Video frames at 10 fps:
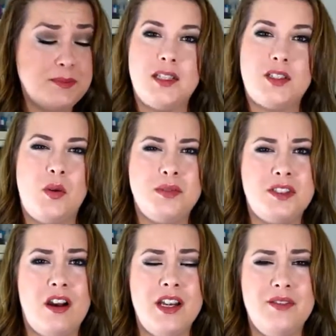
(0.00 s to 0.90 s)
So I'm
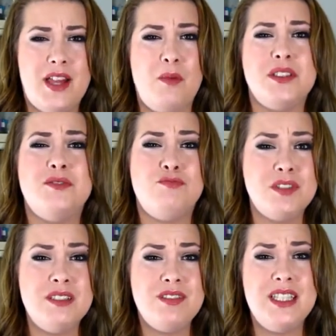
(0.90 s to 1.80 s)
sorry if that was
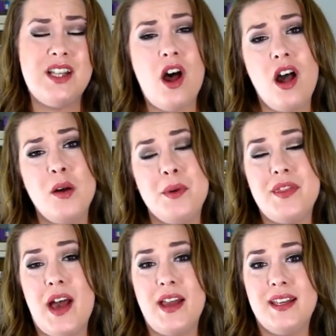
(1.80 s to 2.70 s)
really, really long, but
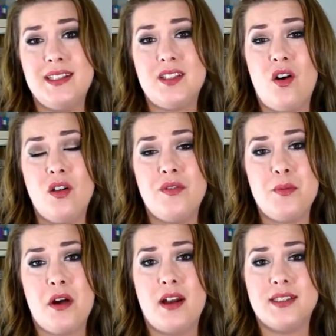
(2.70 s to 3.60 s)
that is all of the
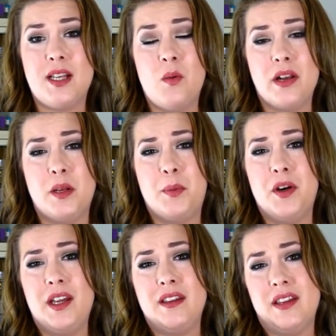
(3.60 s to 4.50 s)
products I wanted to
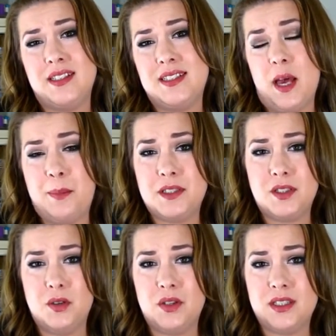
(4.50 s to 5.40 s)
put in this
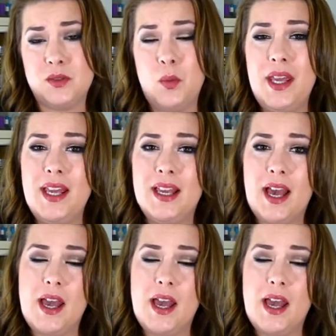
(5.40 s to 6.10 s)
episode this week.